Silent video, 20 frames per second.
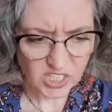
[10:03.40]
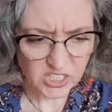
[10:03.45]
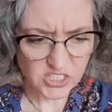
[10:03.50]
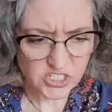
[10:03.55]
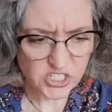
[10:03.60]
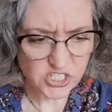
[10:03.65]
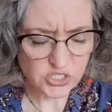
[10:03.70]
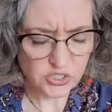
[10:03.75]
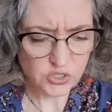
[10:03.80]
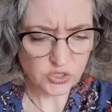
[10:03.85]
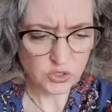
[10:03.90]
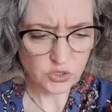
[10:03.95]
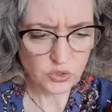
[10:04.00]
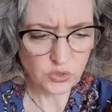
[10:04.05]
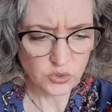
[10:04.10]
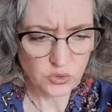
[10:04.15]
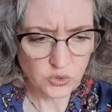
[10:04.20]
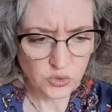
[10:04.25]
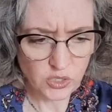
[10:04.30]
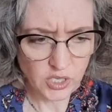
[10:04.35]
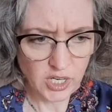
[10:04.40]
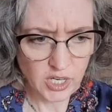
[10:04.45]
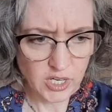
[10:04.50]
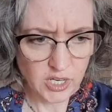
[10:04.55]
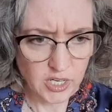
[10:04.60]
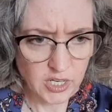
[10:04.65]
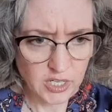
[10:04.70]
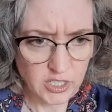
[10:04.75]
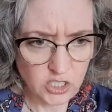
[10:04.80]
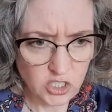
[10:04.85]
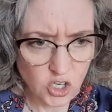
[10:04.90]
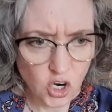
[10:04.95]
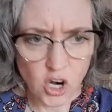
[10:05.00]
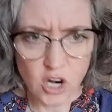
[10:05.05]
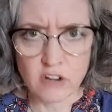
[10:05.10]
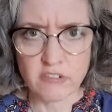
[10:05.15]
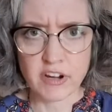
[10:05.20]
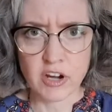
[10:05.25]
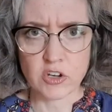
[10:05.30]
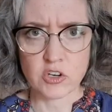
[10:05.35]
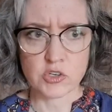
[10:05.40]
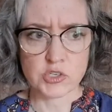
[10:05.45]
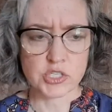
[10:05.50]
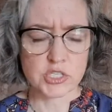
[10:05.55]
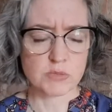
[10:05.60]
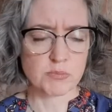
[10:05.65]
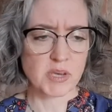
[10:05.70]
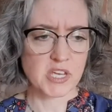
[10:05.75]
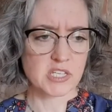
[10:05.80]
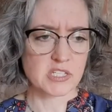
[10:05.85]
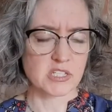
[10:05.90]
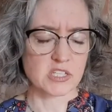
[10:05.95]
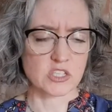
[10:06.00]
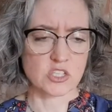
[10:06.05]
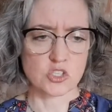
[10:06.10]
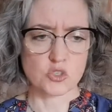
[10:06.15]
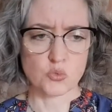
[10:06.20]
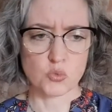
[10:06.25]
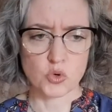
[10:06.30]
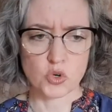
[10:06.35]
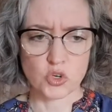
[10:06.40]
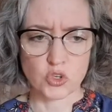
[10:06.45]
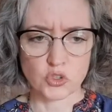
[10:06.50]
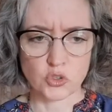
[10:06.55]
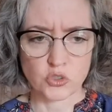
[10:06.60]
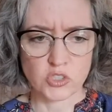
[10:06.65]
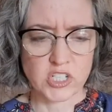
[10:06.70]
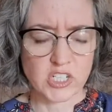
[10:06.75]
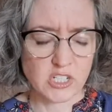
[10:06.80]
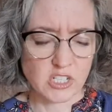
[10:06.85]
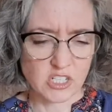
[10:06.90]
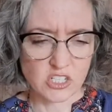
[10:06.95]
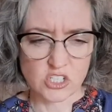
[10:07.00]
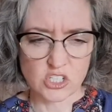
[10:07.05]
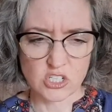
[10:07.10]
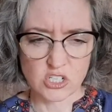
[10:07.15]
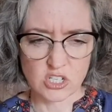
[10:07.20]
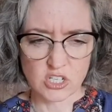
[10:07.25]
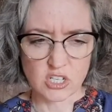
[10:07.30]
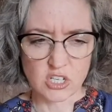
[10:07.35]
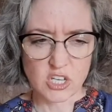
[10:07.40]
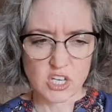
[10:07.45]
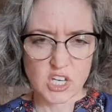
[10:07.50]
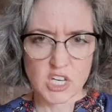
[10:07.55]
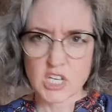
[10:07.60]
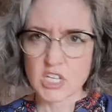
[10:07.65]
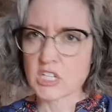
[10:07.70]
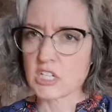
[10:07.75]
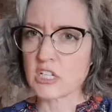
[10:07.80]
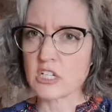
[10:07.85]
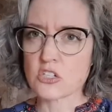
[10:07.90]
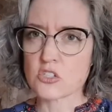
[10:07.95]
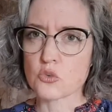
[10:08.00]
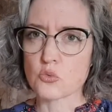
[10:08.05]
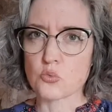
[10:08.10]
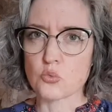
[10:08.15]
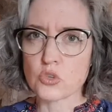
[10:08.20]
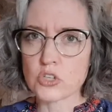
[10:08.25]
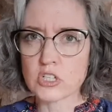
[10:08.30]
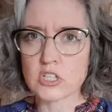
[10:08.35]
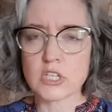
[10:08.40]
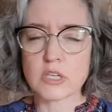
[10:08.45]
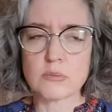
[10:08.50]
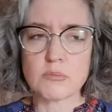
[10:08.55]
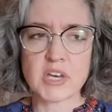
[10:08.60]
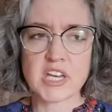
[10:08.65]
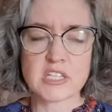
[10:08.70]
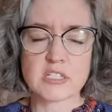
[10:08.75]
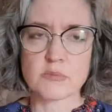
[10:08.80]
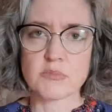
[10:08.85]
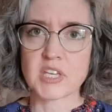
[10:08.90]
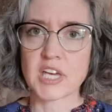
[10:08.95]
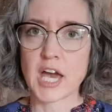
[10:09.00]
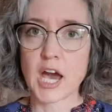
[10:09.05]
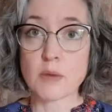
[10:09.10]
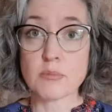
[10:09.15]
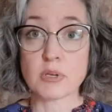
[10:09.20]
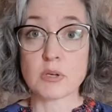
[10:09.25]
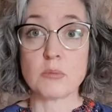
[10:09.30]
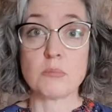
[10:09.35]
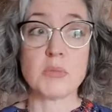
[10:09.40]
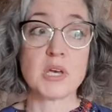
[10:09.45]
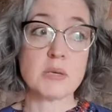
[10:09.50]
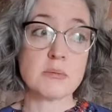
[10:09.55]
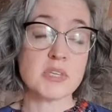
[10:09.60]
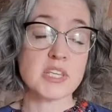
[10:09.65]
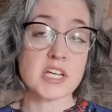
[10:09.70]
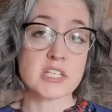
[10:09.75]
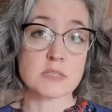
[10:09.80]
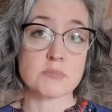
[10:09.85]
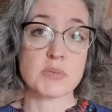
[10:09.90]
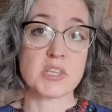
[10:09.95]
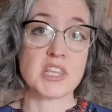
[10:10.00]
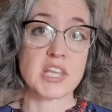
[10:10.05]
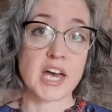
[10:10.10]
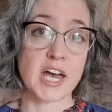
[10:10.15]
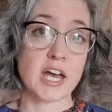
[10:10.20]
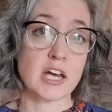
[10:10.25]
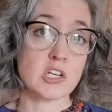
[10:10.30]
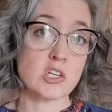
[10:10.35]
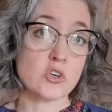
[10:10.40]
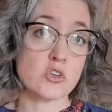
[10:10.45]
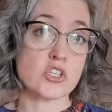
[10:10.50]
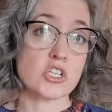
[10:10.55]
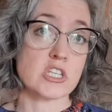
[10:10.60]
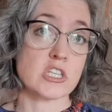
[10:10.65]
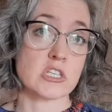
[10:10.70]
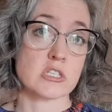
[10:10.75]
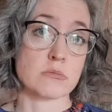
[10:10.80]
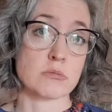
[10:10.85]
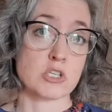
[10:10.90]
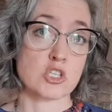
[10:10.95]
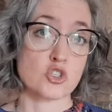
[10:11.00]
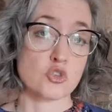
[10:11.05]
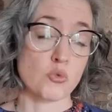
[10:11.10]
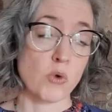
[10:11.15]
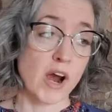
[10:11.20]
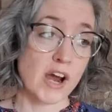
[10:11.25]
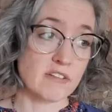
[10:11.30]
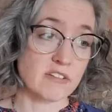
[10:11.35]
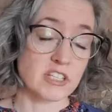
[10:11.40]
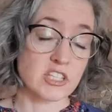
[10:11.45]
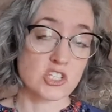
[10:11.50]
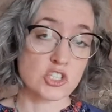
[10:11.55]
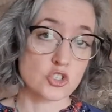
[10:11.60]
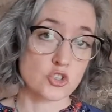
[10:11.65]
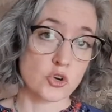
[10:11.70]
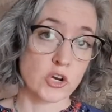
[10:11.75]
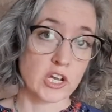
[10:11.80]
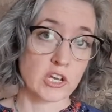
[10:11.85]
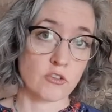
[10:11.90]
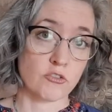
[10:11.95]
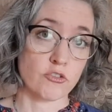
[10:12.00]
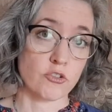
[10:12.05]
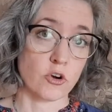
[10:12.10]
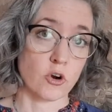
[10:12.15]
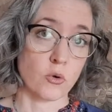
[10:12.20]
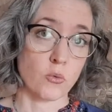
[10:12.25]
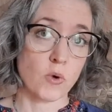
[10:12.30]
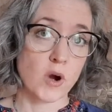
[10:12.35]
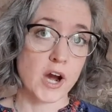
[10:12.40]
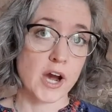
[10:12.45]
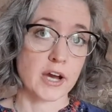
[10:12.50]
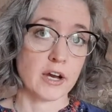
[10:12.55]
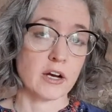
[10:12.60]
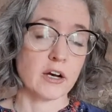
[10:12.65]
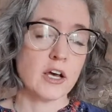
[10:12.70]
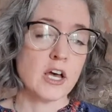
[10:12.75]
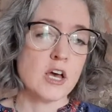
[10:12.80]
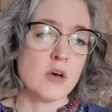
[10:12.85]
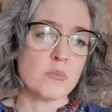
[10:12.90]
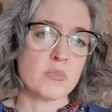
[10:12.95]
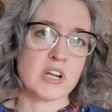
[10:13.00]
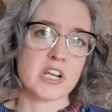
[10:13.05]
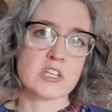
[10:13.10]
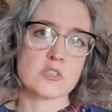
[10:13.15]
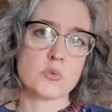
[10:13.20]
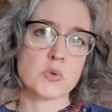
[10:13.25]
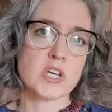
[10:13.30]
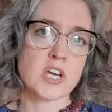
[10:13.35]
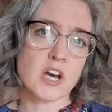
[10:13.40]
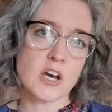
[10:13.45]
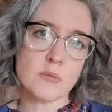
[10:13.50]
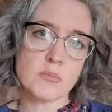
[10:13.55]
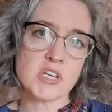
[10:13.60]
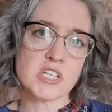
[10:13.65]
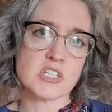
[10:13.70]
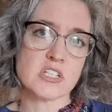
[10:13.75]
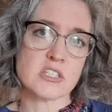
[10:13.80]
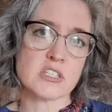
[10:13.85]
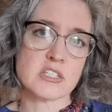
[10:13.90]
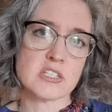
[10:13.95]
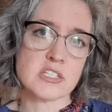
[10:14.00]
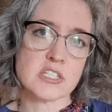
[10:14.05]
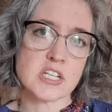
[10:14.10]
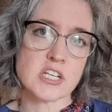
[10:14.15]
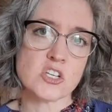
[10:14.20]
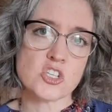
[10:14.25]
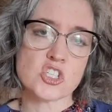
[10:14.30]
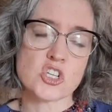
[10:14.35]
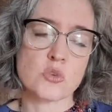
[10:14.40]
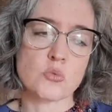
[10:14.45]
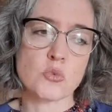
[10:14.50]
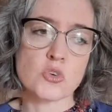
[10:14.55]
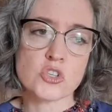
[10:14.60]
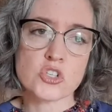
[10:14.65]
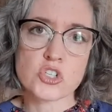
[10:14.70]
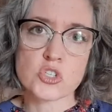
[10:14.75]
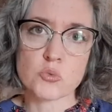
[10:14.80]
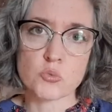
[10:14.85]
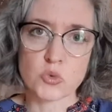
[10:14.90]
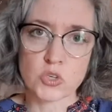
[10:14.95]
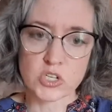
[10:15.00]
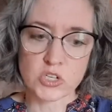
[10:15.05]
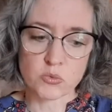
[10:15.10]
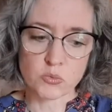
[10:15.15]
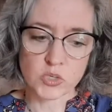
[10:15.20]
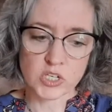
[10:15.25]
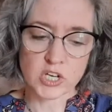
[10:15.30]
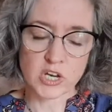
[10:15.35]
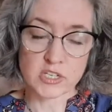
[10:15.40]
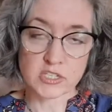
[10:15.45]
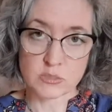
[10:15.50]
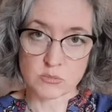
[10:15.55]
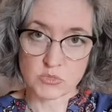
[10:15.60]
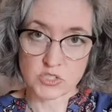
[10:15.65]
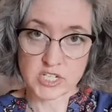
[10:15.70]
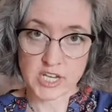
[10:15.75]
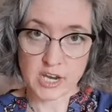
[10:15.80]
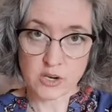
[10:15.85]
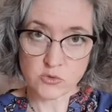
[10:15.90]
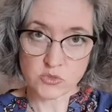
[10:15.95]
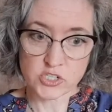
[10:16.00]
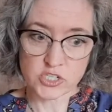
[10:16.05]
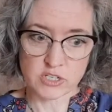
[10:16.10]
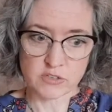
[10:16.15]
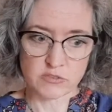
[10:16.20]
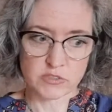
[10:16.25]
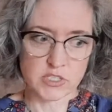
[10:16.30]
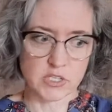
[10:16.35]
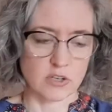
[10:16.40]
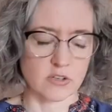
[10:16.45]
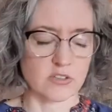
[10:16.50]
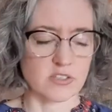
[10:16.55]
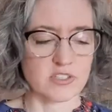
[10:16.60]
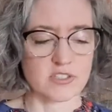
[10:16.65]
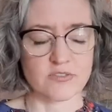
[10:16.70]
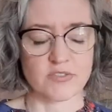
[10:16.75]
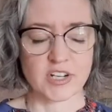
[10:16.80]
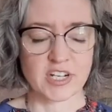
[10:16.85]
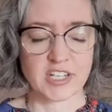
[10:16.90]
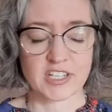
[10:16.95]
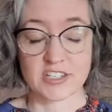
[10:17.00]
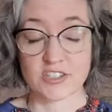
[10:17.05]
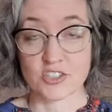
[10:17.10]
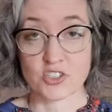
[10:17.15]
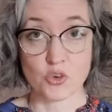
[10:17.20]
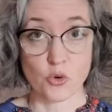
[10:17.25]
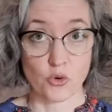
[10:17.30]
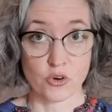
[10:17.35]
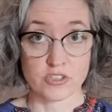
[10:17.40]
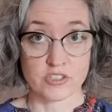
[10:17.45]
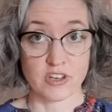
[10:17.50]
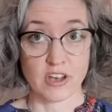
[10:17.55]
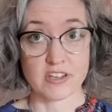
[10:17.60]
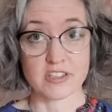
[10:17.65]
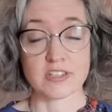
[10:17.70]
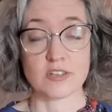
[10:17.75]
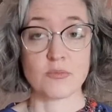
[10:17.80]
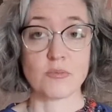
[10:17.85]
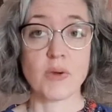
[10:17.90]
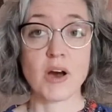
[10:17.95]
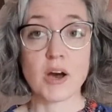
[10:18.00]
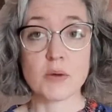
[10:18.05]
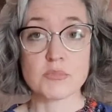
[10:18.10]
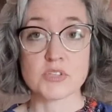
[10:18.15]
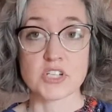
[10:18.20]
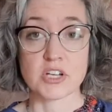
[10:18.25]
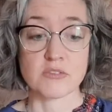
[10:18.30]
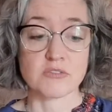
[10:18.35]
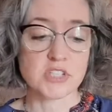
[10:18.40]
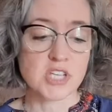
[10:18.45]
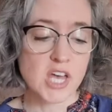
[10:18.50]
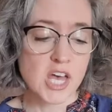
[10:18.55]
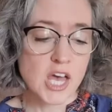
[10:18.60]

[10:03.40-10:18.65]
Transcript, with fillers: to uh, carve out your space in this world or needing to needing to really make something happen and maybe that's been the energy that's been driving this train for a while but as we come into the station where we, we got some downshifts here that's funny because taurus got some upshifts